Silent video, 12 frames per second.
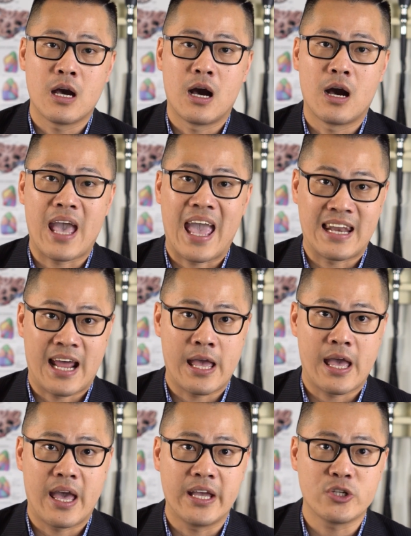
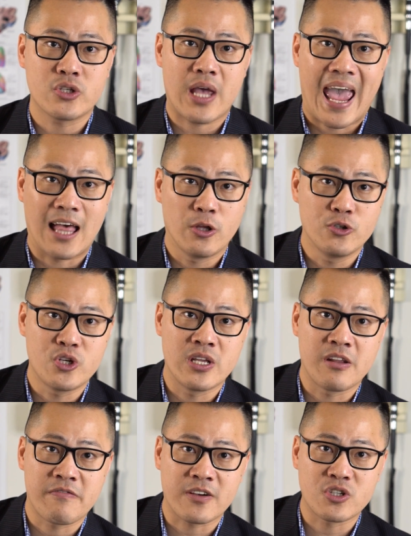NIH Allergy
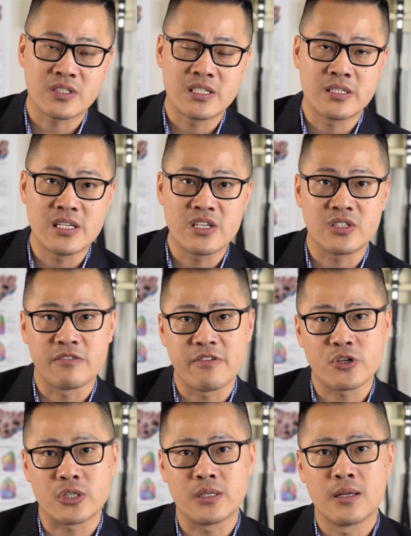and Infectious Disease
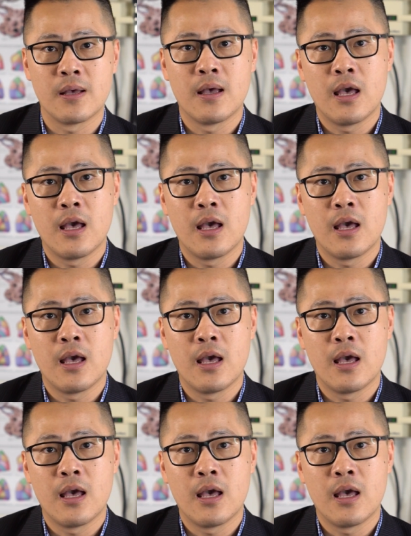Division,